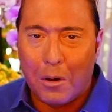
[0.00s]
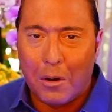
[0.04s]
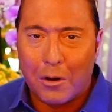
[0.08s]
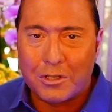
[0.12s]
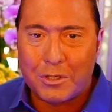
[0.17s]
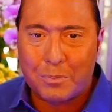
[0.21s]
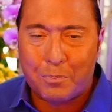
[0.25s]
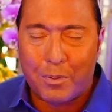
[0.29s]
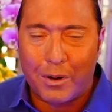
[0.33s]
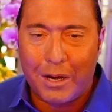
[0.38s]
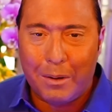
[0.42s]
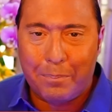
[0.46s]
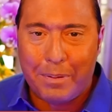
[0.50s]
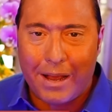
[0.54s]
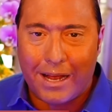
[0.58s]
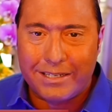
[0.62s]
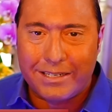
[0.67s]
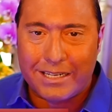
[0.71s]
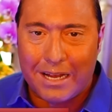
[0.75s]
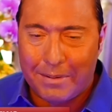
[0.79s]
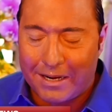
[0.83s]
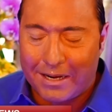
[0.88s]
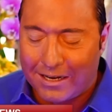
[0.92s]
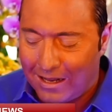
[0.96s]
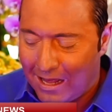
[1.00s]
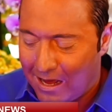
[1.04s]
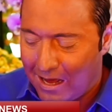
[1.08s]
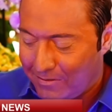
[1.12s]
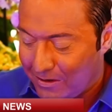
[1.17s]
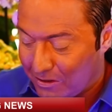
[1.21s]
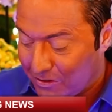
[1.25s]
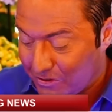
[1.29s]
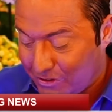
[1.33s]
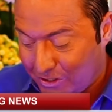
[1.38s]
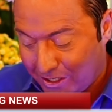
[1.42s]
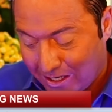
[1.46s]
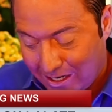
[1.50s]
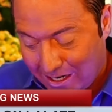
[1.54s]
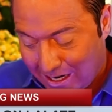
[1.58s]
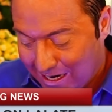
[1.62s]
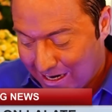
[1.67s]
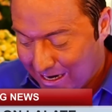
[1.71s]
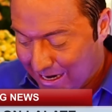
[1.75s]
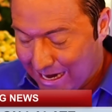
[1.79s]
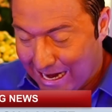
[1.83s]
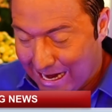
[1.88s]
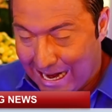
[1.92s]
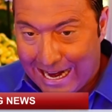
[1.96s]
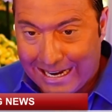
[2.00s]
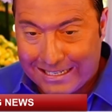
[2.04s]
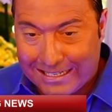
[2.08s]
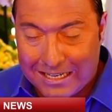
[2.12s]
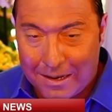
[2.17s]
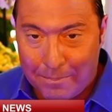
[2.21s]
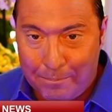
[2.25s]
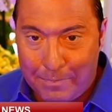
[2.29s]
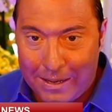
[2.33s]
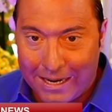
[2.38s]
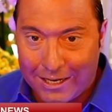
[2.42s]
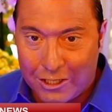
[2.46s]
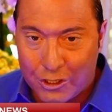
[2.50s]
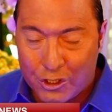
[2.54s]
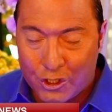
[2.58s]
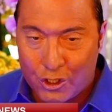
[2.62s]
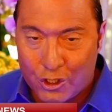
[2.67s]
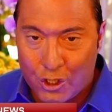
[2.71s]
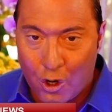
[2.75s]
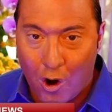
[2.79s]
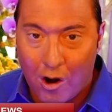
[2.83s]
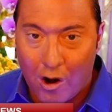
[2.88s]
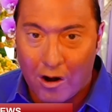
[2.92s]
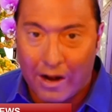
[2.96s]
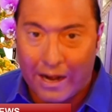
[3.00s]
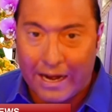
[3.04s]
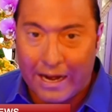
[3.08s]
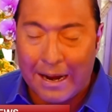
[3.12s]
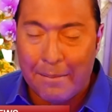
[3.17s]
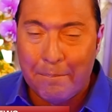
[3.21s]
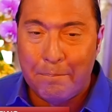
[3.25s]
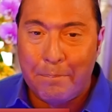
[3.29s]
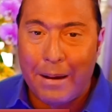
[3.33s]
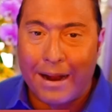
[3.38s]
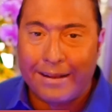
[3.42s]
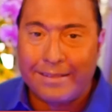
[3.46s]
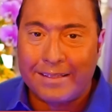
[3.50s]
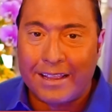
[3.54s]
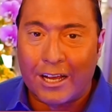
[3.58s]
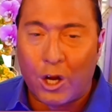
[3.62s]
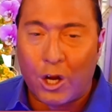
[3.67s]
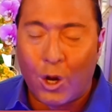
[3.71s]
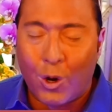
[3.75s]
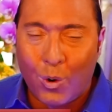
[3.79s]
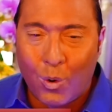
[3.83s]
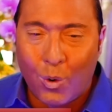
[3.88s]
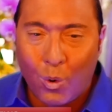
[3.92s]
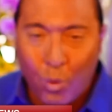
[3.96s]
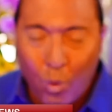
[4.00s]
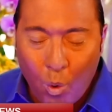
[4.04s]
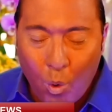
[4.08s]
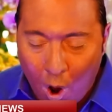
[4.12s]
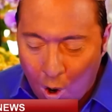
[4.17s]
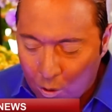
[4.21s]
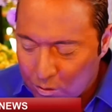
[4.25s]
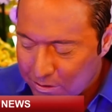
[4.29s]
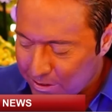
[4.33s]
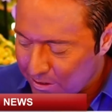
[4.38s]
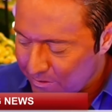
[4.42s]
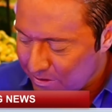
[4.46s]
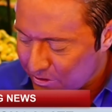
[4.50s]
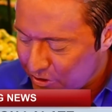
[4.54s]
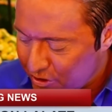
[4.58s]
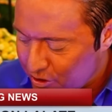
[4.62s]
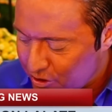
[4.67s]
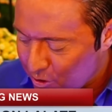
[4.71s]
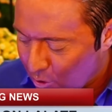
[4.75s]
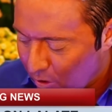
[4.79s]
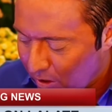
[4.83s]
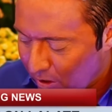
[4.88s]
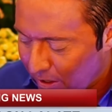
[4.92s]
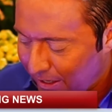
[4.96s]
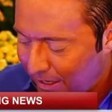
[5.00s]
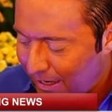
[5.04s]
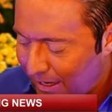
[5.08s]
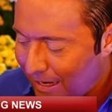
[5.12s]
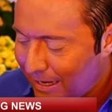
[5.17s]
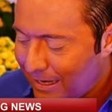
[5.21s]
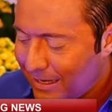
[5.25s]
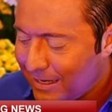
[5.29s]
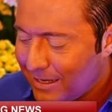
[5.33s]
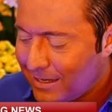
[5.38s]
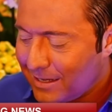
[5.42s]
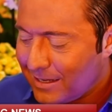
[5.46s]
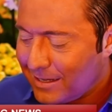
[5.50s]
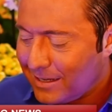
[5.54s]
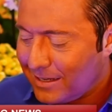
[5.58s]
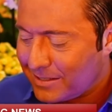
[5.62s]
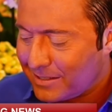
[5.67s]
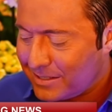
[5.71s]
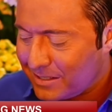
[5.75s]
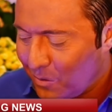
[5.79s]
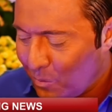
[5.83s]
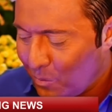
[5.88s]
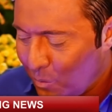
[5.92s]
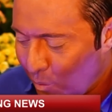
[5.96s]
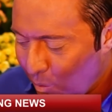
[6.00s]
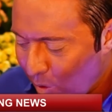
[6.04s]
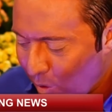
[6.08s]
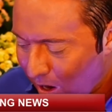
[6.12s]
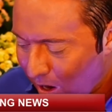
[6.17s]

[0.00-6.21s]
almost pre-pandemic levels. It's a big story, but the quote of the story is the